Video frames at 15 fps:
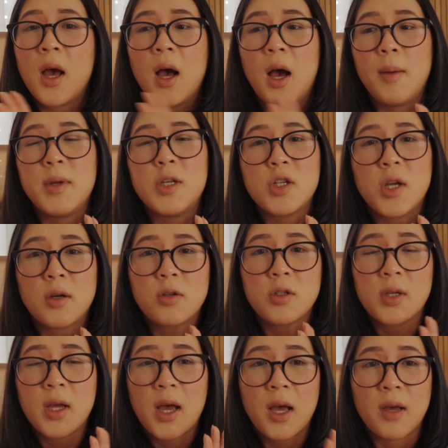In general, to
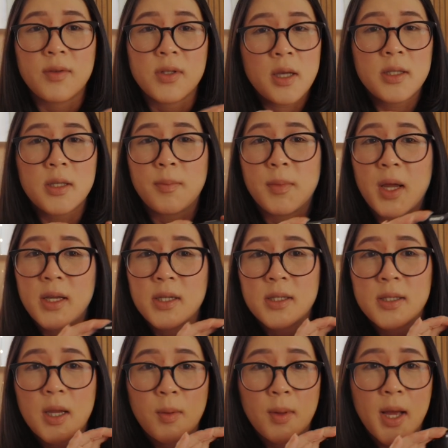have some nice
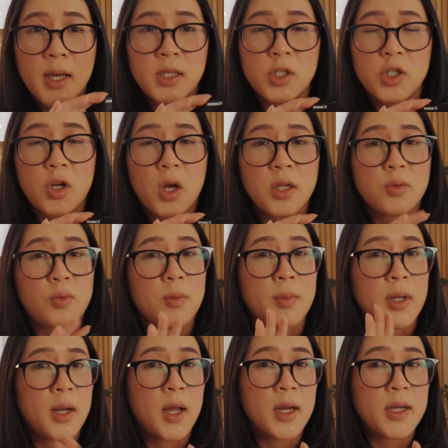stabilizing shots would be
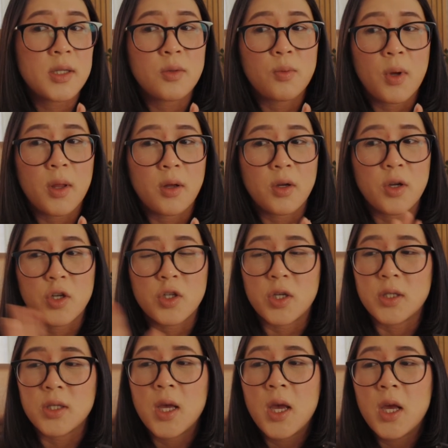nice, whether you're
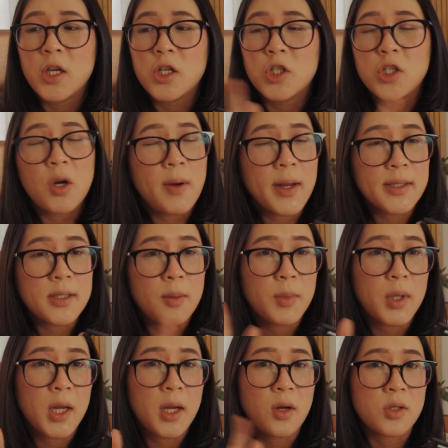just showing
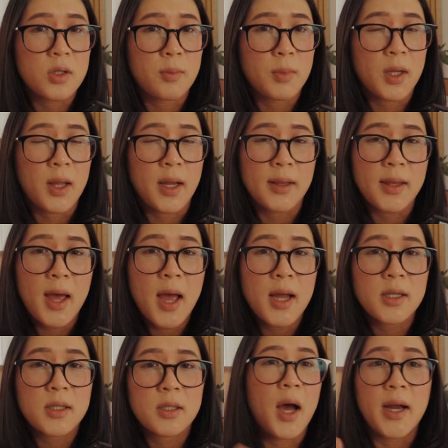something or something like
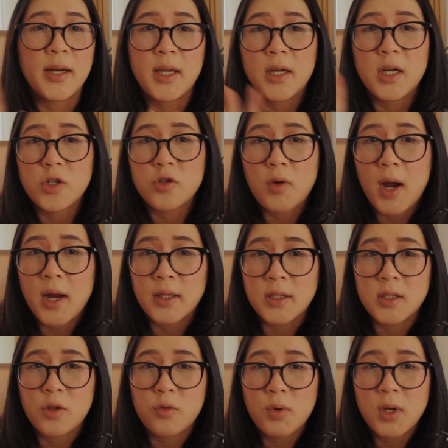that. I did try the
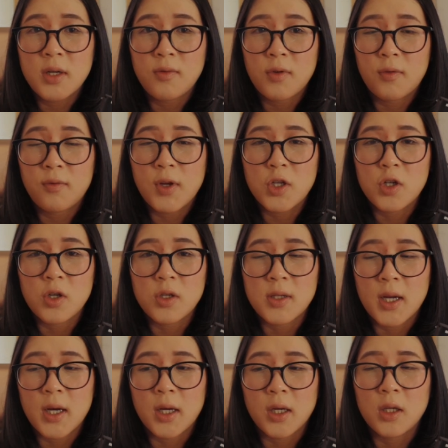3 different features
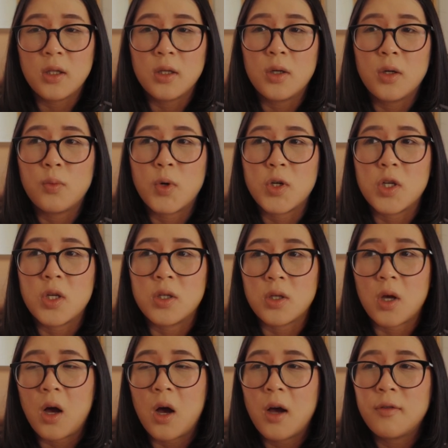that it include, which is
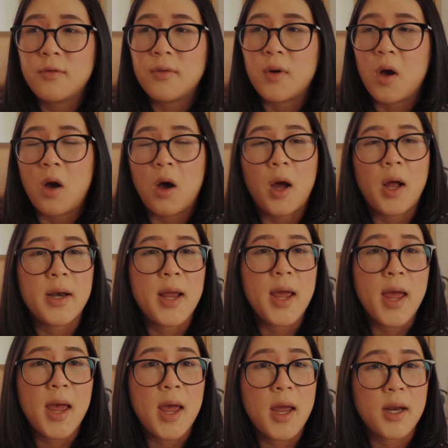off, on,
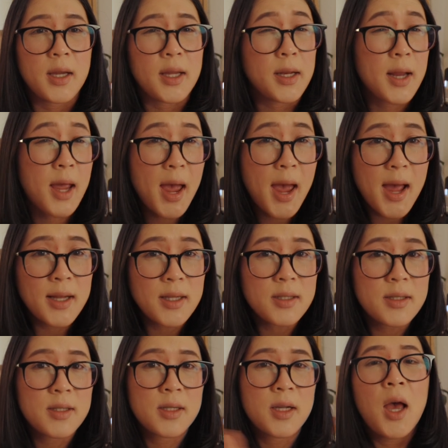and enhance.